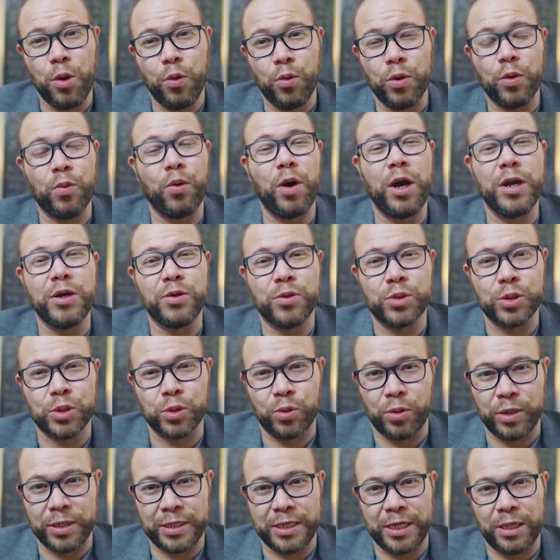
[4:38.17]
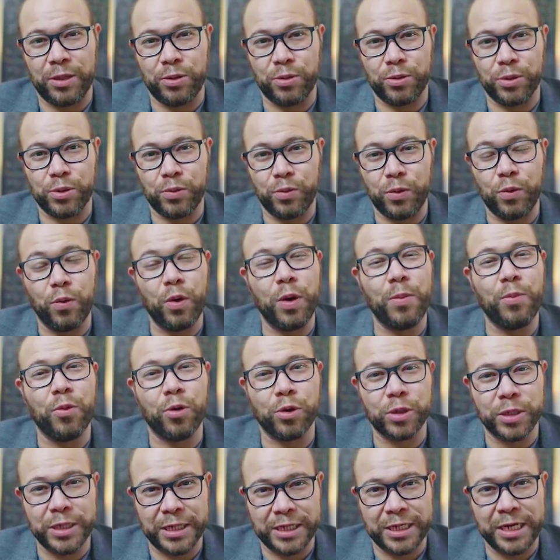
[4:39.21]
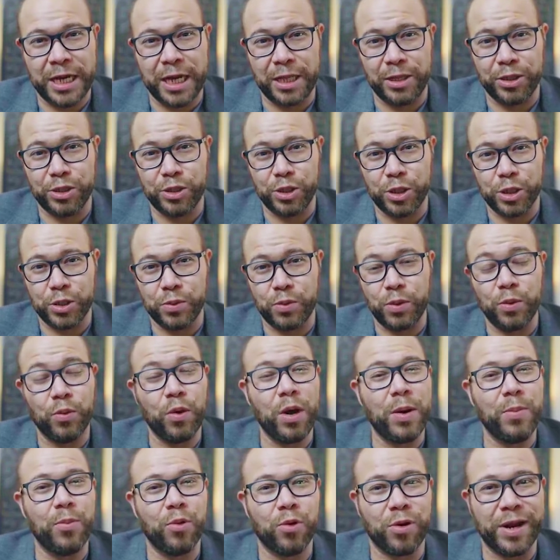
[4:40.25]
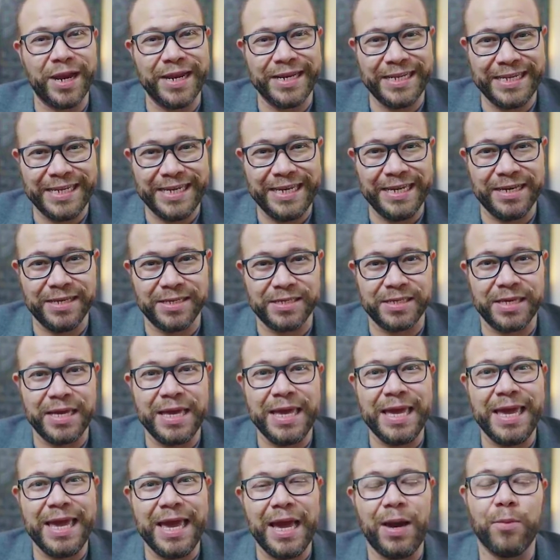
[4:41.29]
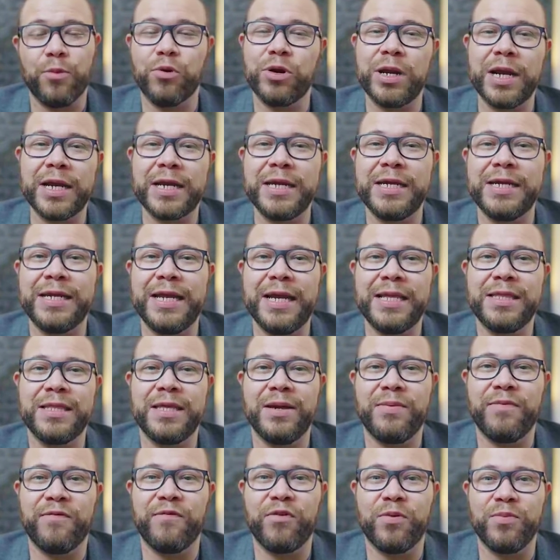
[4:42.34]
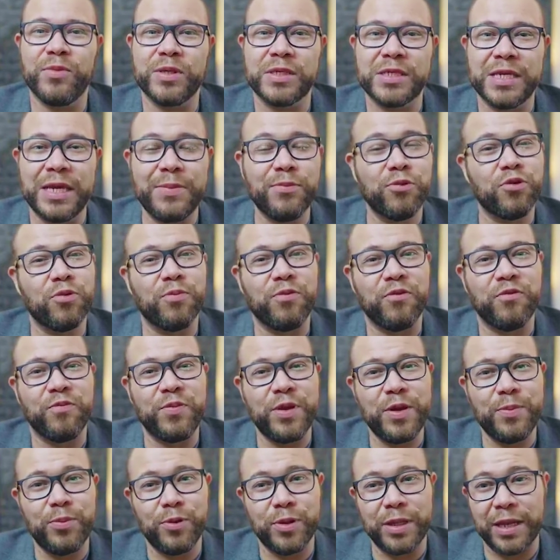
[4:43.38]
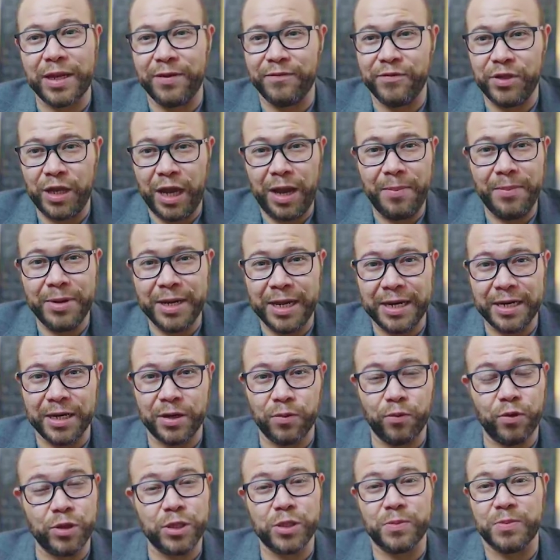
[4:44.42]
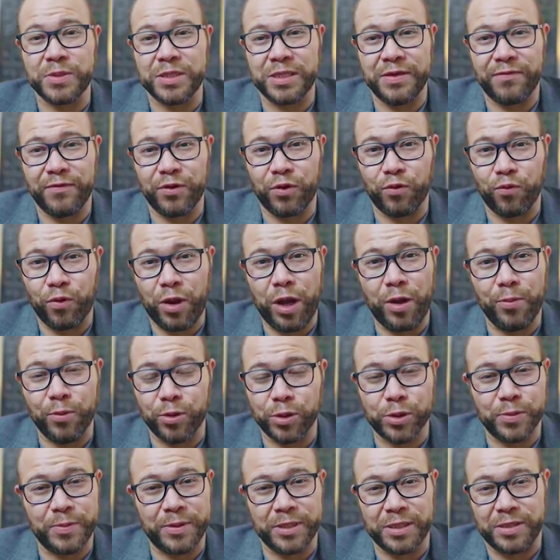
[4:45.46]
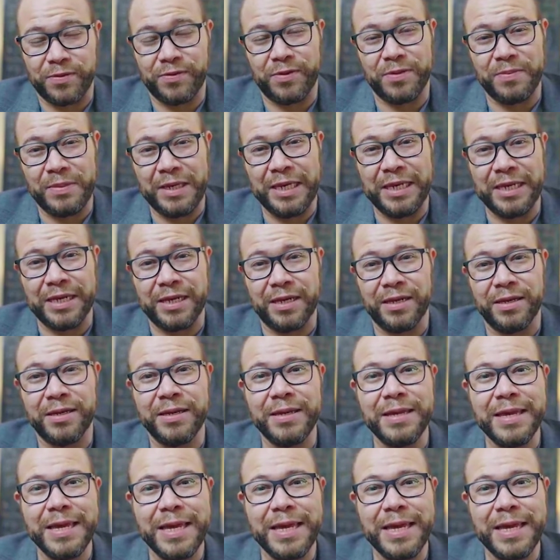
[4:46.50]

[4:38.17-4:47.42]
We want new storytellers. We want more technologists. We want more ideas. And we're not going to get them from the same group of people that have dominated one specific realm or specific media.